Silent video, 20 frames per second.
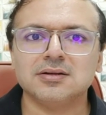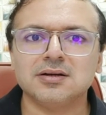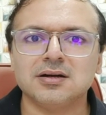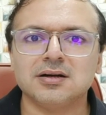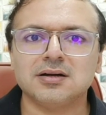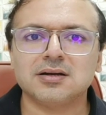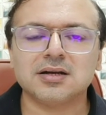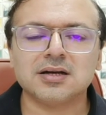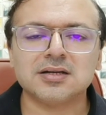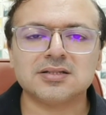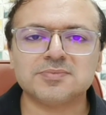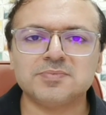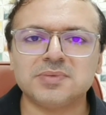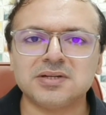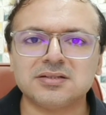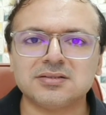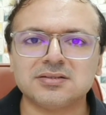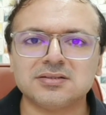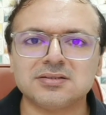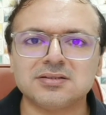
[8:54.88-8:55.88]
Her
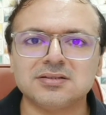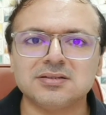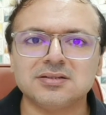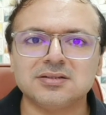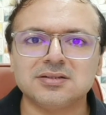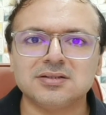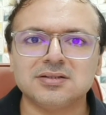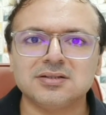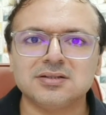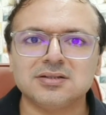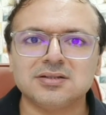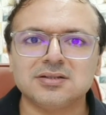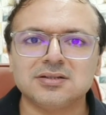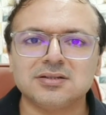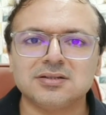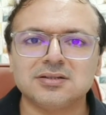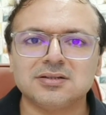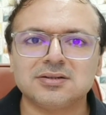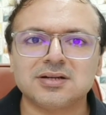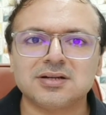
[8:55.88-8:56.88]
husband
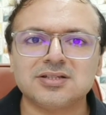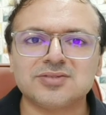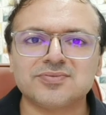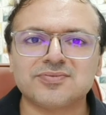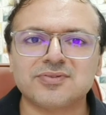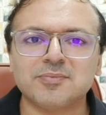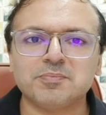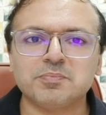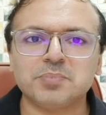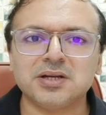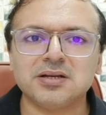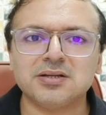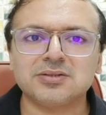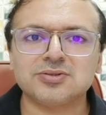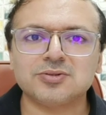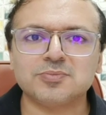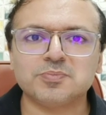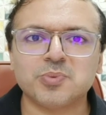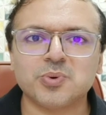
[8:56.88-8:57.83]
runs from pillar to